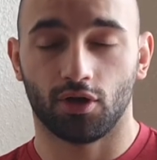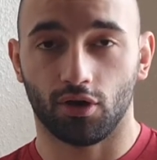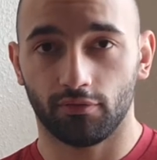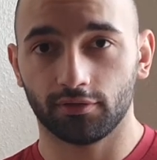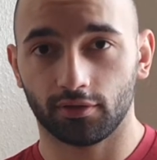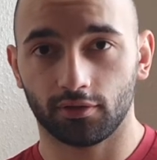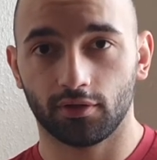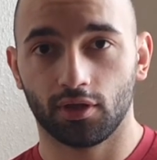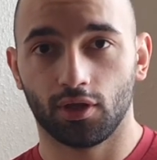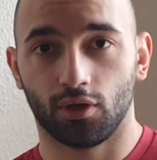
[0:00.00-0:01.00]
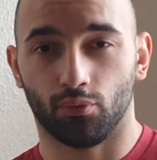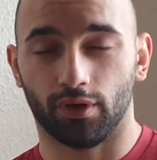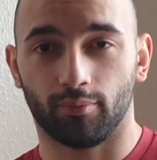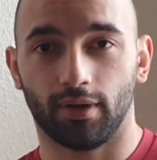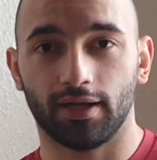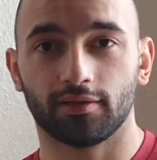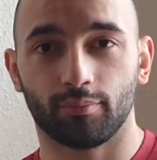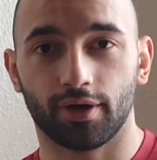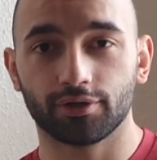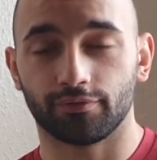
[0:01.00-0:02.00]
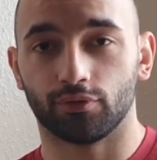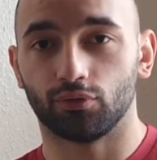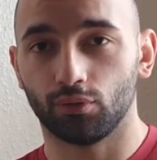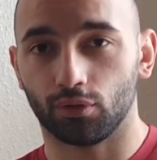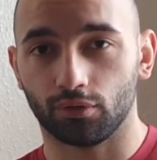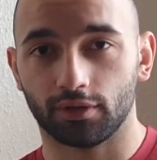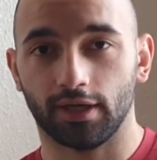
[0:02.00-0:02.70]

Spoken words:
often when you're applying the pressure for too long